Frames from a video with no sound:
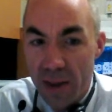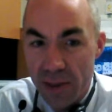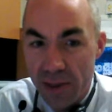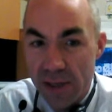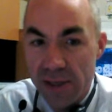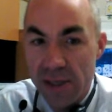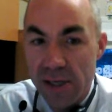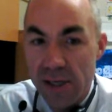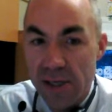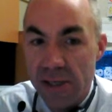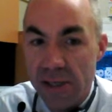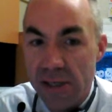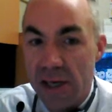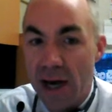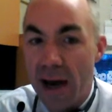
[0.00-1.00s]
this
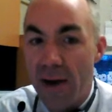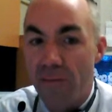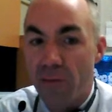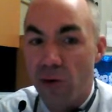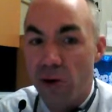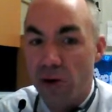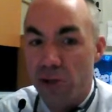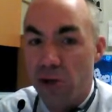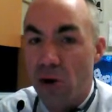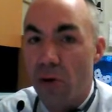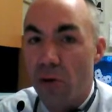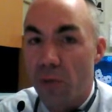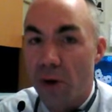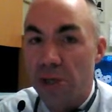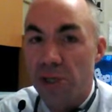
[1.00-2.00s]
is a time for you to show
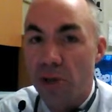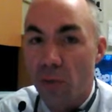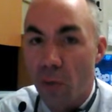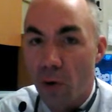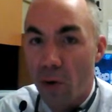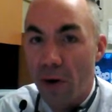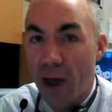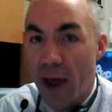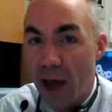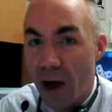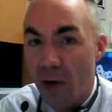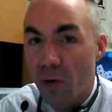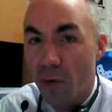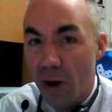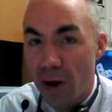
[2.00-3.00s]
the rest of the world
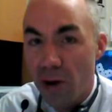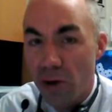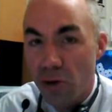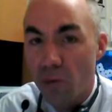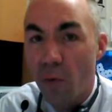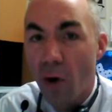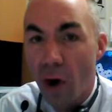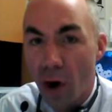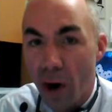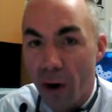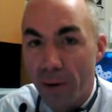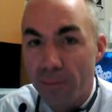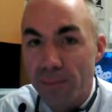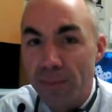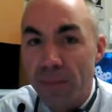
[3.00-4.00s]
how great you are.
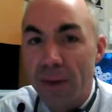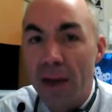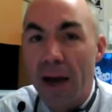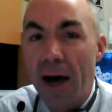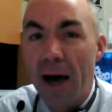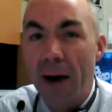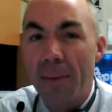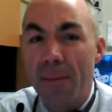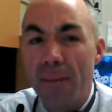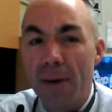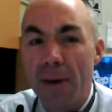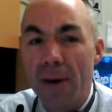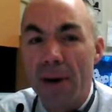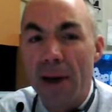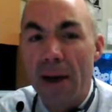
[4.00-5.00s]
Um,
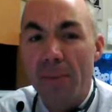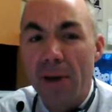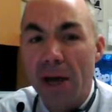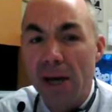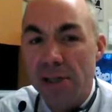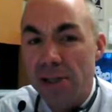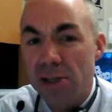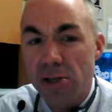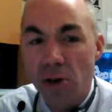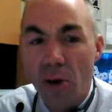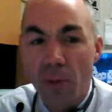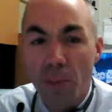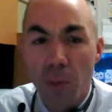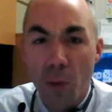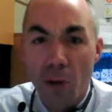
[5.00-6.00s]
and because it's so
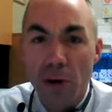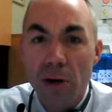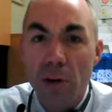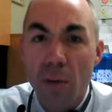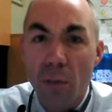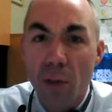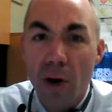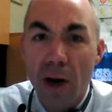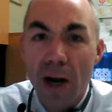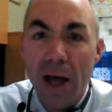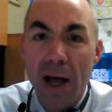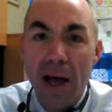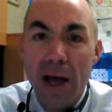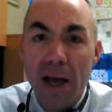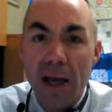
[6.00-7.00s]
important, we're going
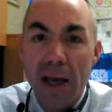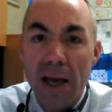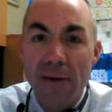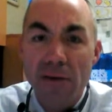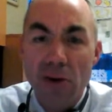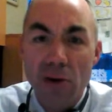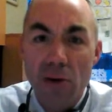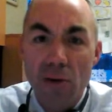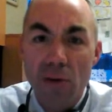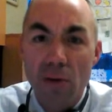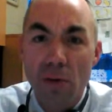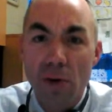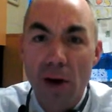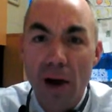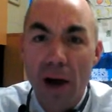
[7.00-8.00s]
to give
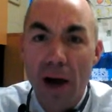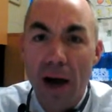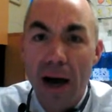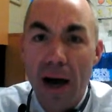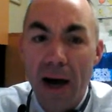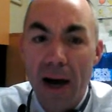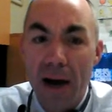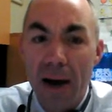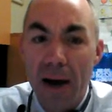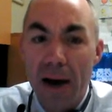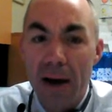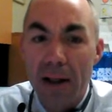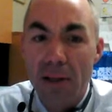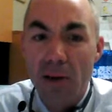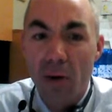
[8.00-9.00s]
you a
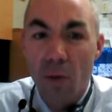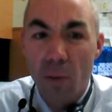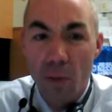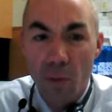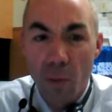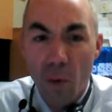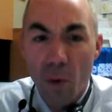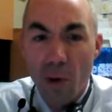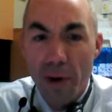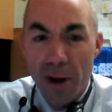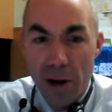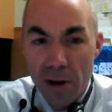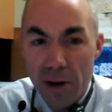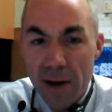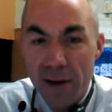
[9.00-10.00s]
little reward
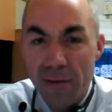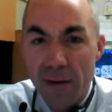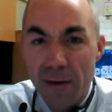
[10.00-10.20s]
here if